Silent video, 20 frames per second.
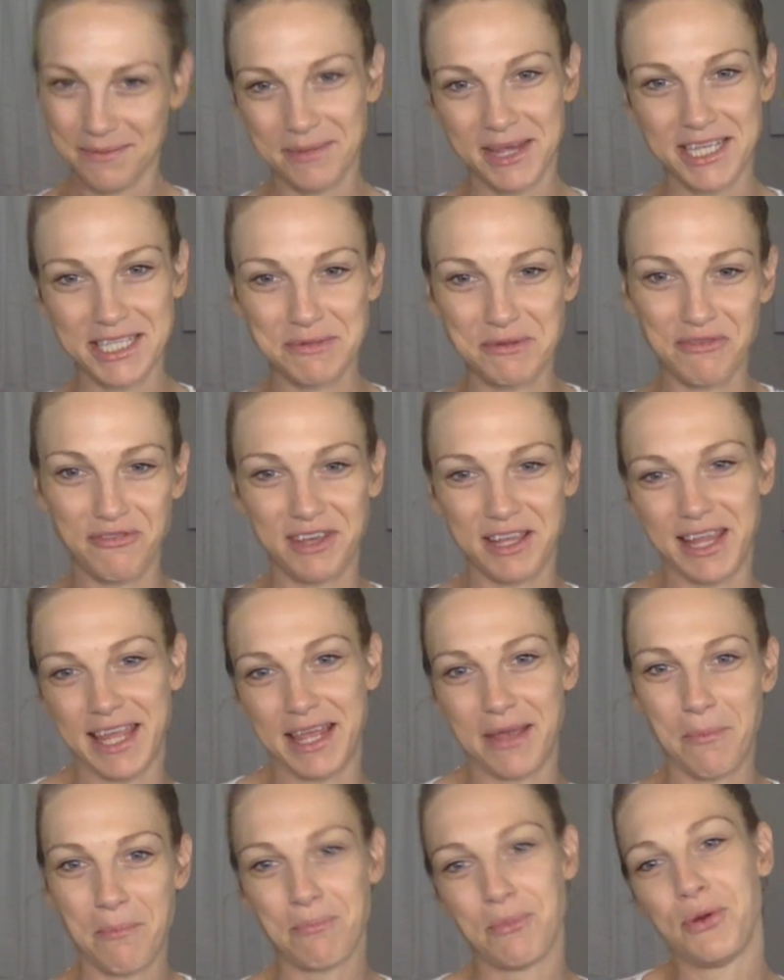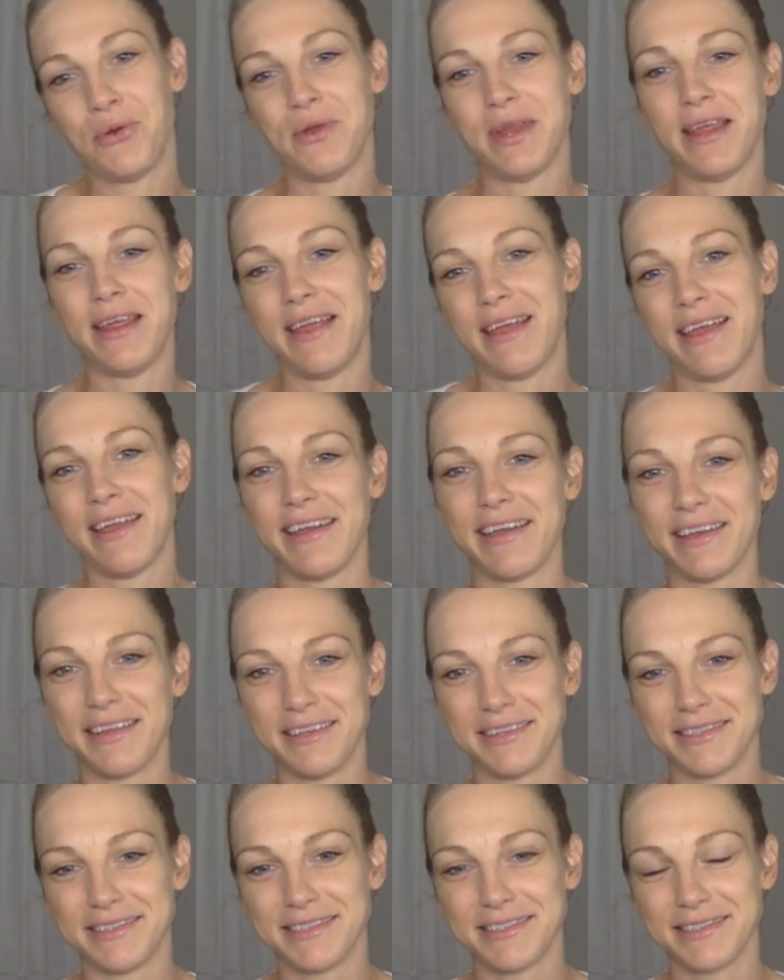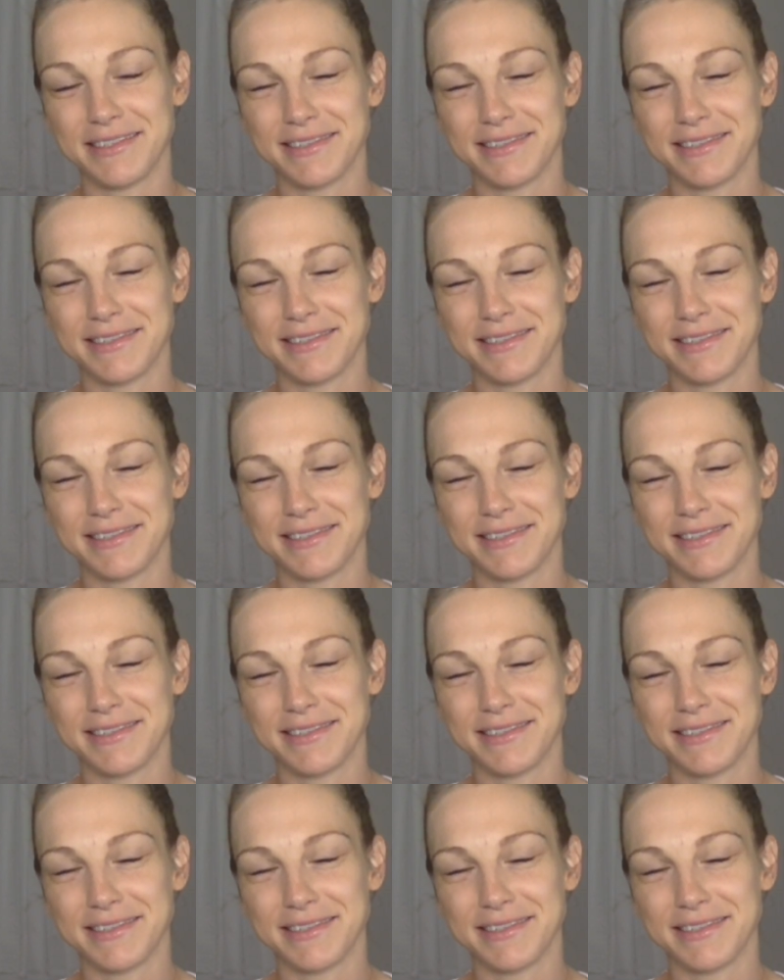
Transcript: makes me feel like moony and